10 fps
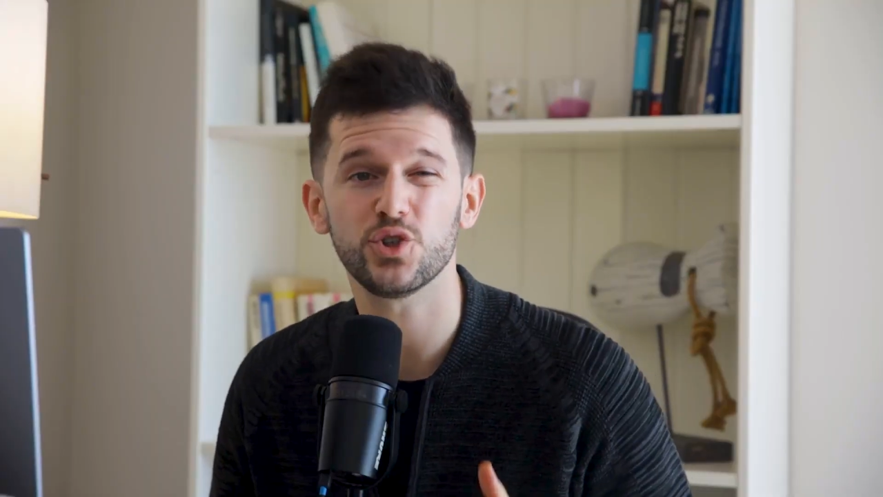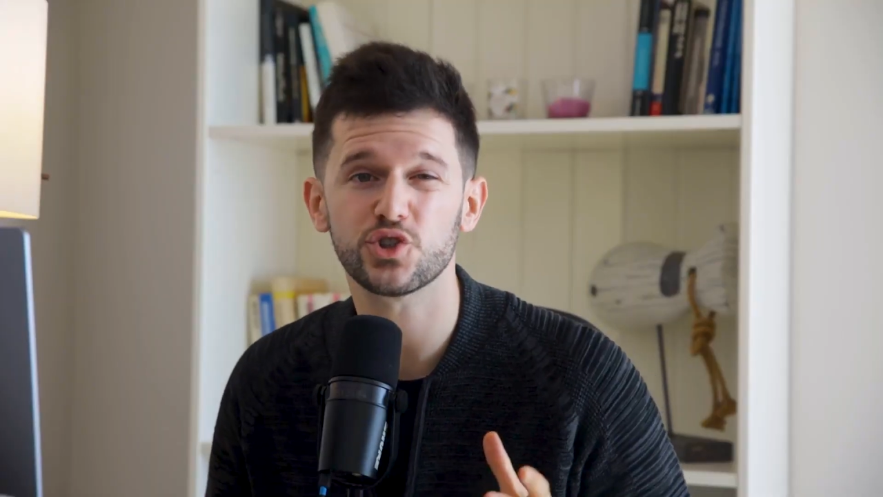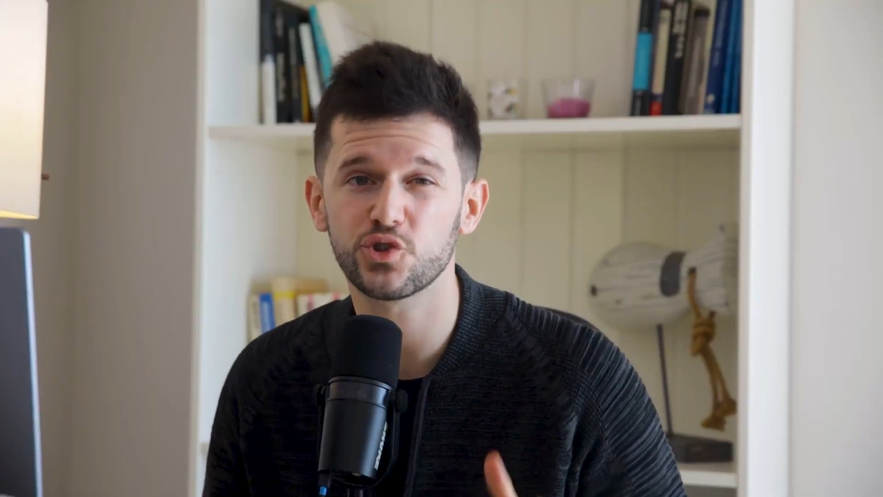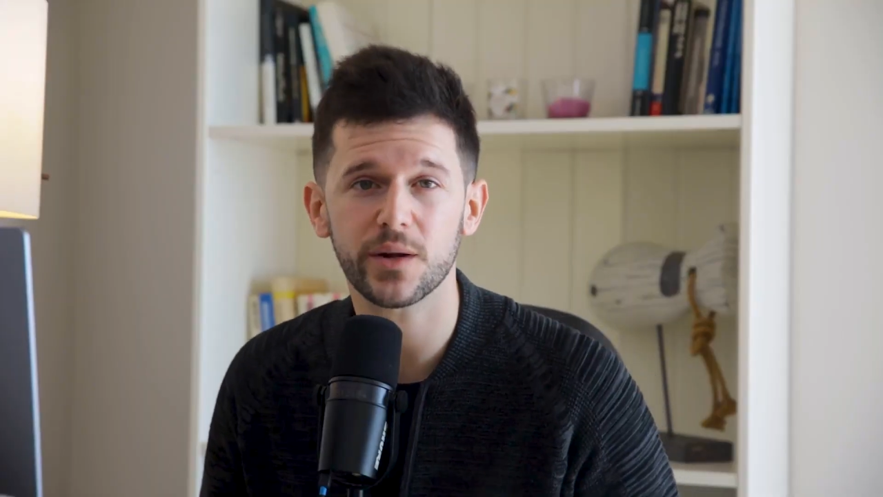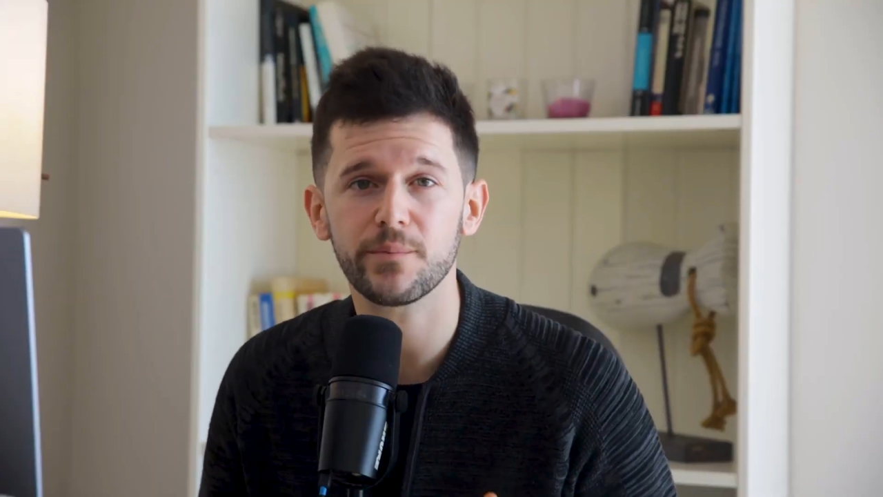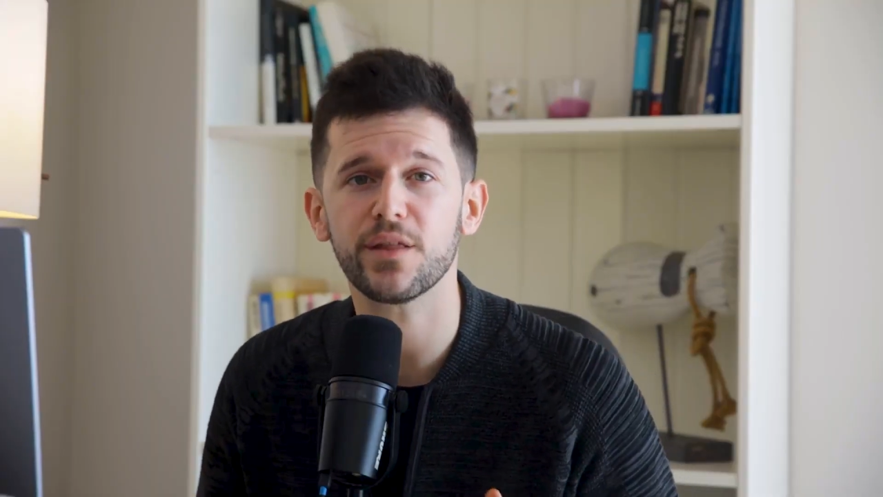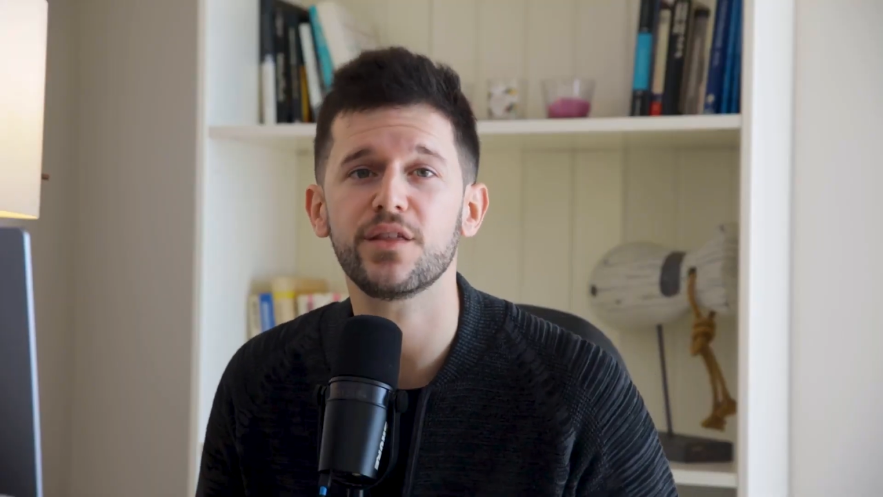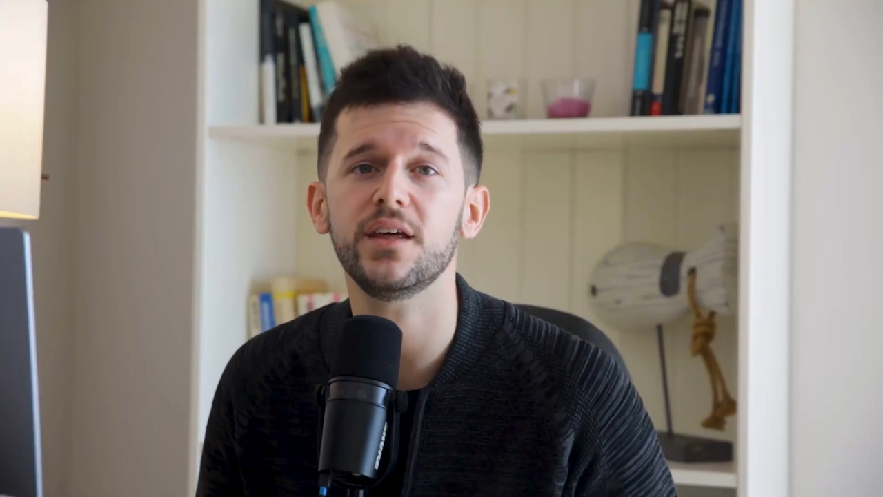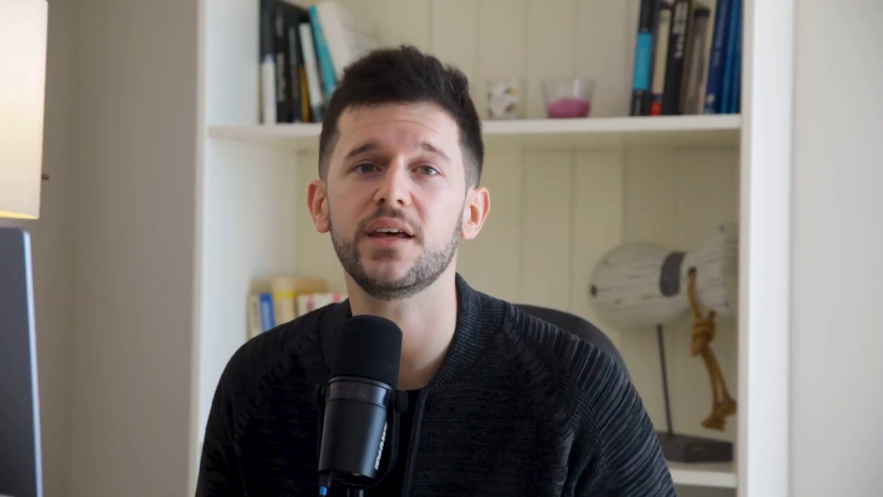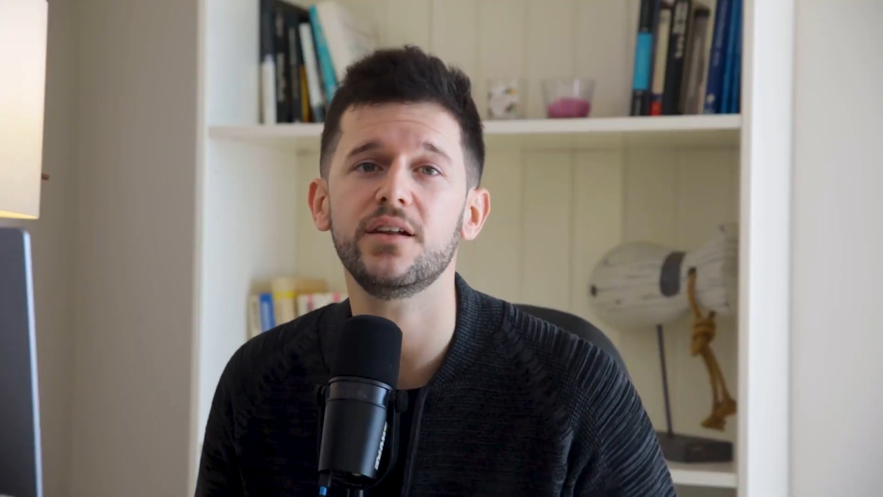shouldn't be
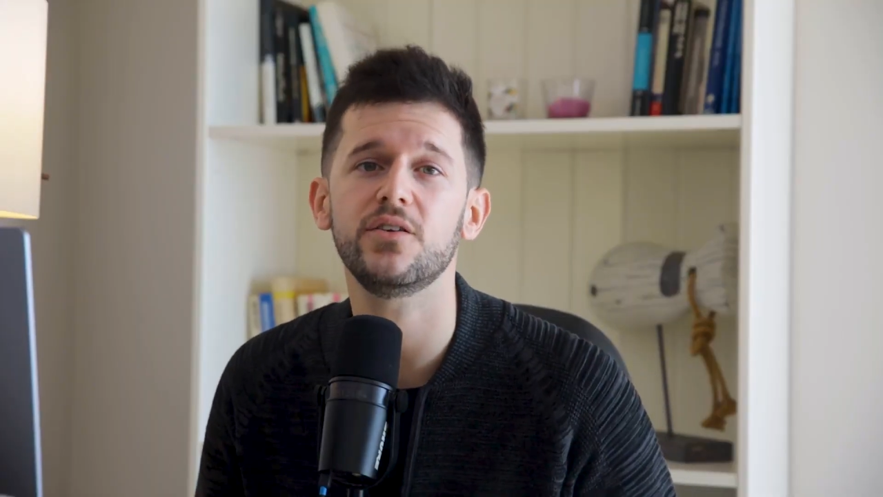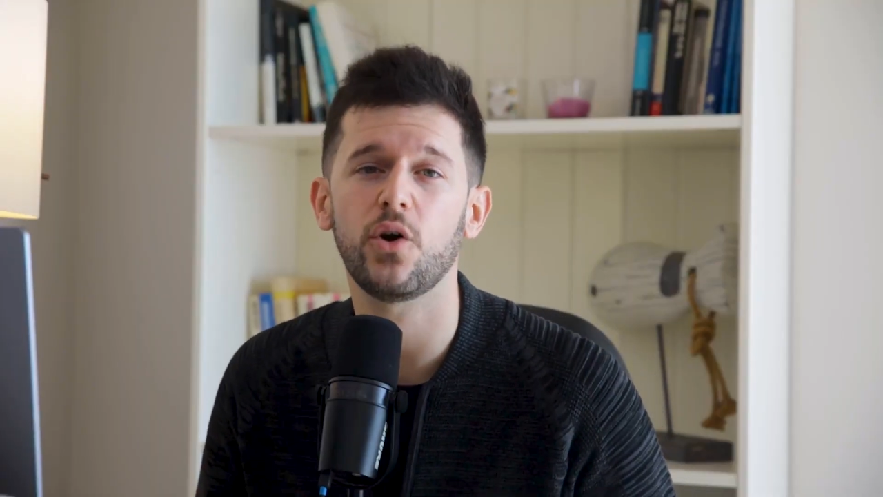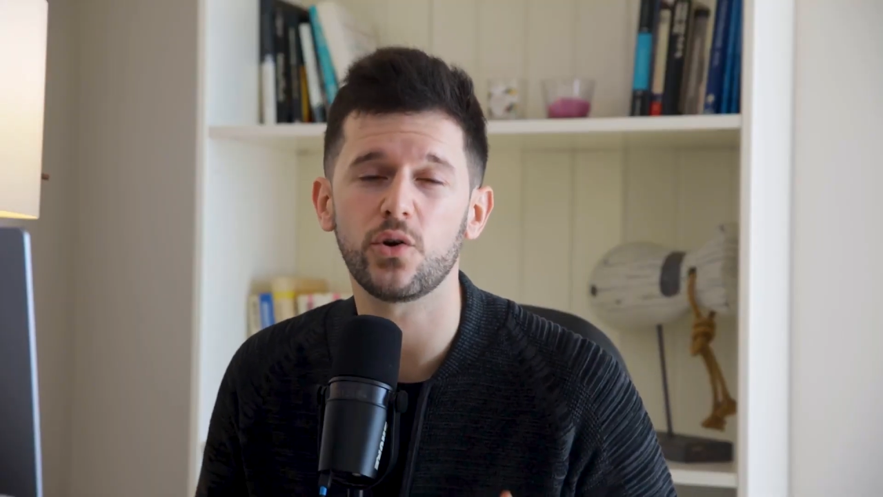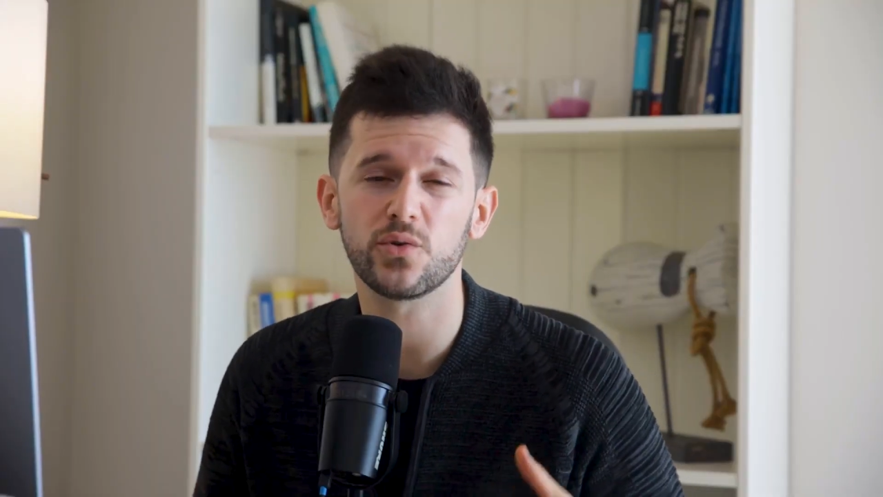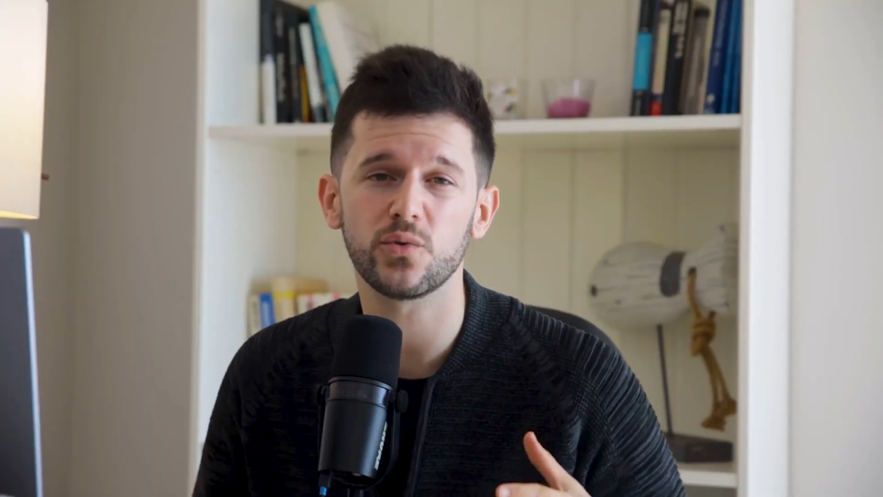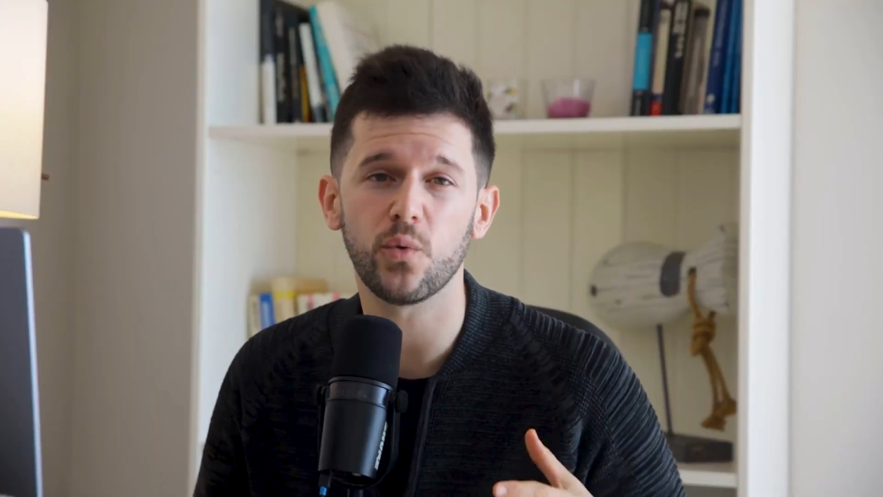thinking on